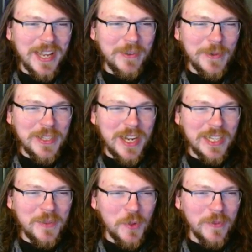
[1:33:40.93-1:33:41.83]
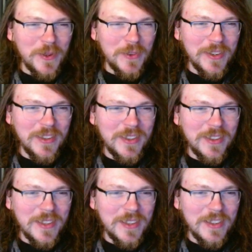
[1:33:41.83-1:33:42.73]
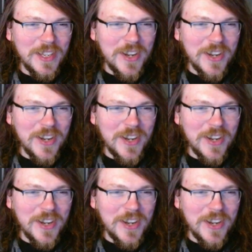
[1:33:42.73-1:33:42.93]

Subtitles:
We talked more about the